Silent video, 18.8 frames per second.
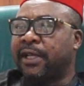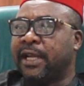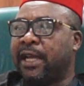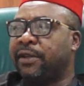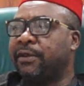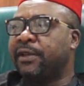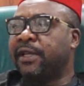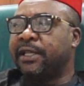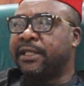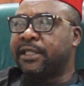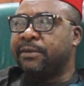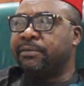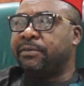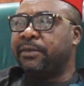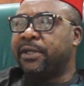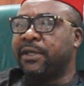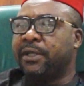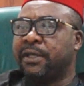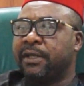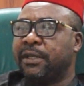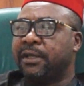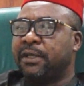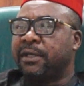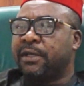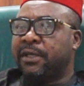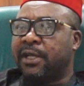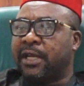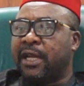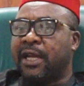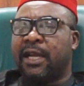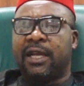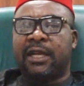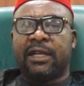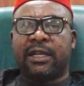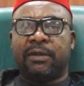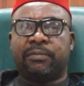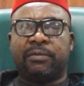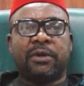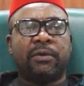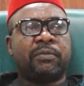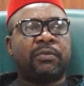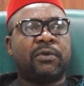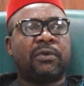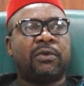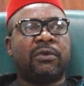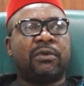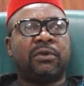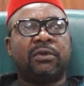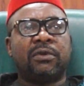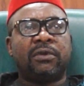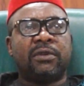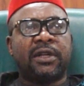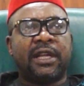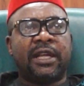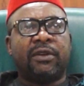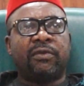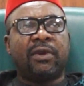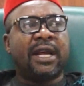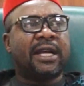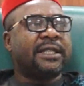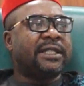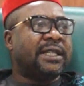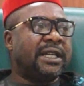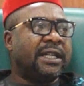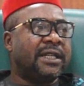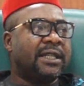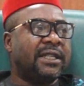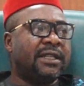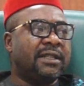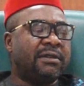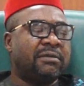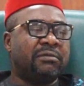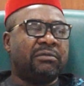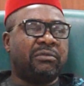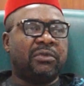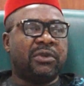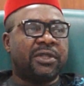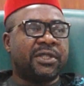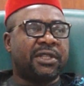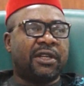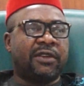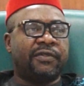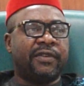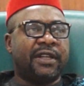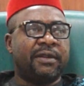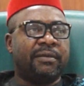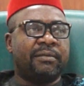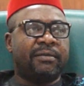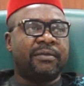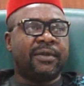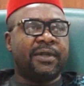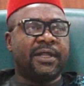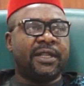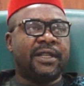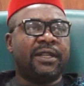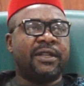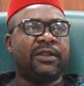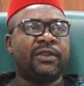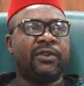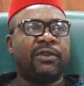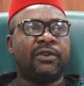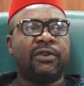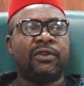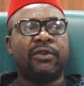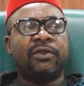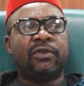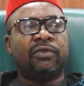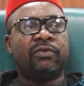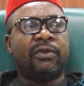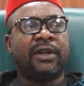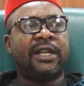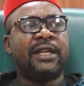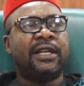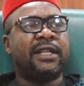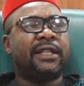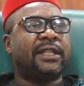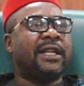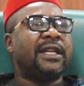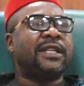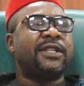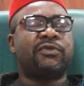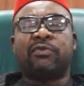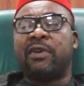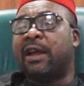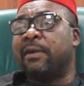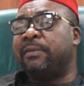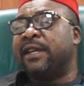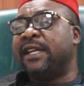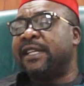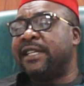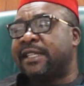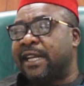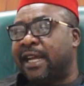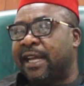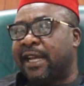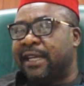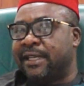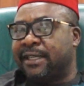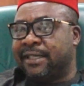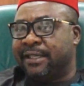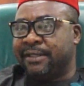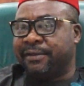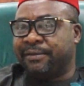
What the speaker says: Are you getting me? And the people they were sending, most of them didn't know when the things were being shared.